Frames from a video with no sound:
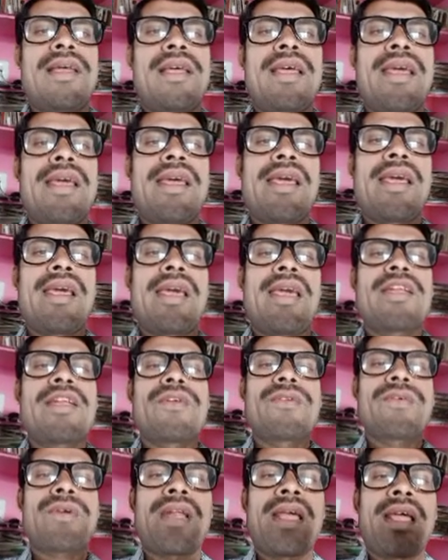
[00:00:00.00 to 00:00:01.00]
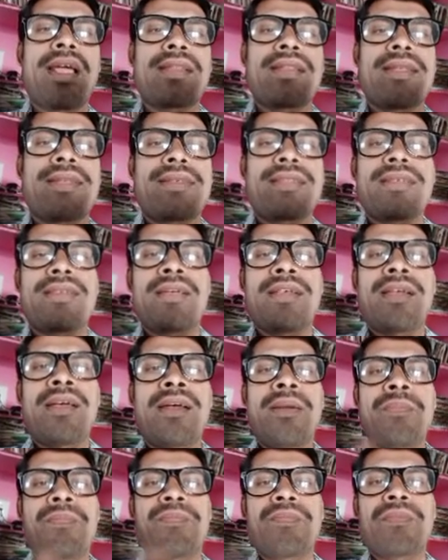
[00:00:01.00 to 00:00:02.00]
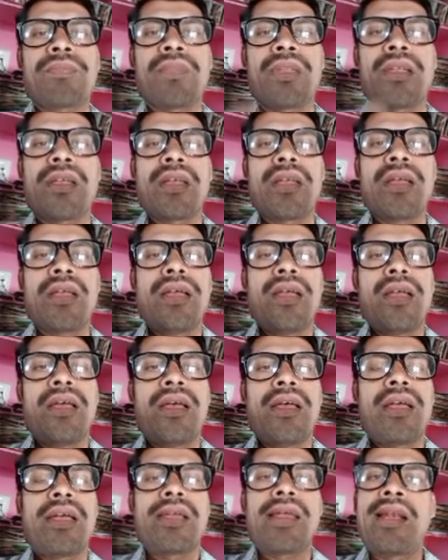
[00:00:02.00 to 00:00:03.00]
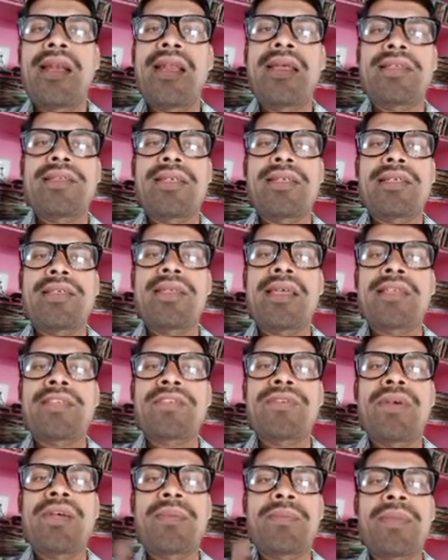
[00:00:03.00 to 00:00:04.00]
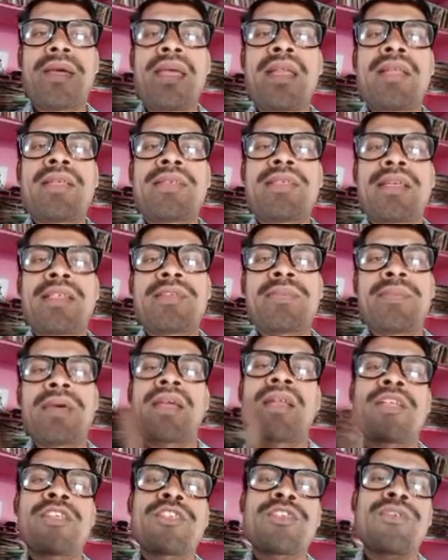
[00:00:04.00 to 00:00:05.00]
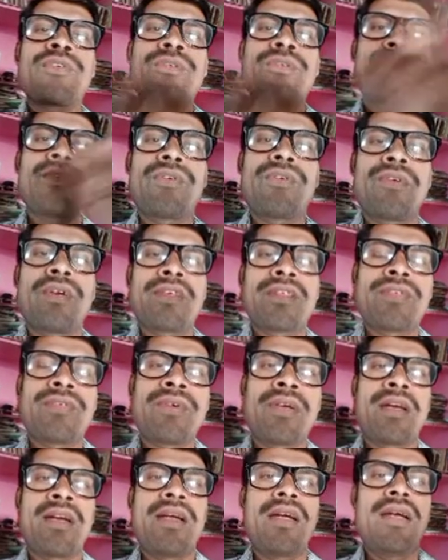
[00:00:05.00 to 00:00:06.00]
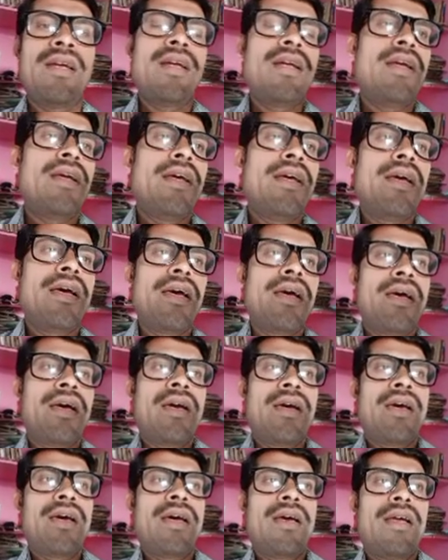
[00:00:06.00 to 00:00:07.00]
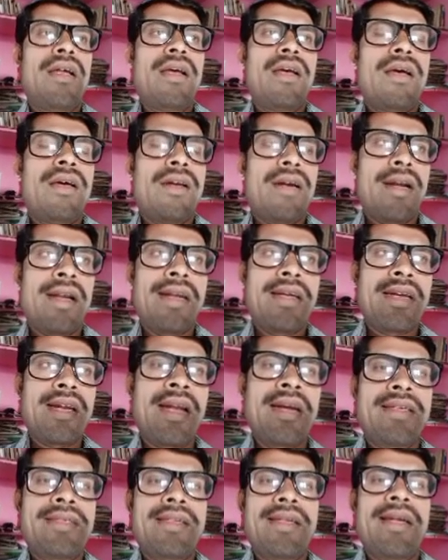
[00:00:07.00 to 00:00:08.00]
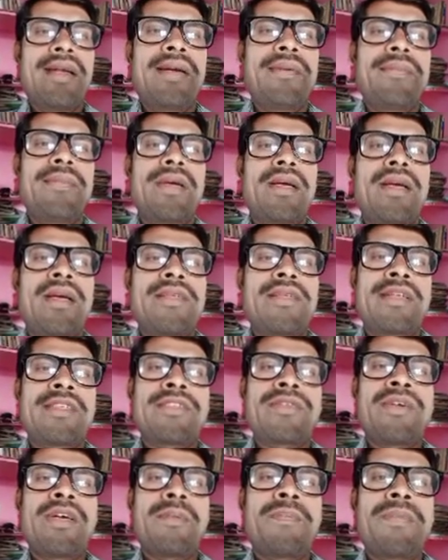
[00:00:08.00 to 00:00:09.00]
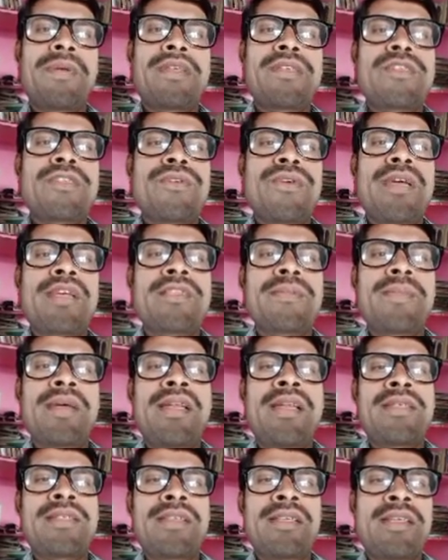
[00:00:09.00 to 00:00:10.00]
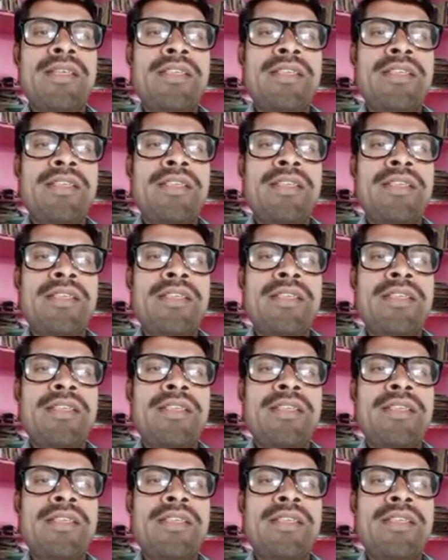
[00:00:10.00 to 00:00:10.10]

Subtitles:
Again you take this LHS x square minus x minus 2 towards your right hand side, because x square plus 2x minus 3 is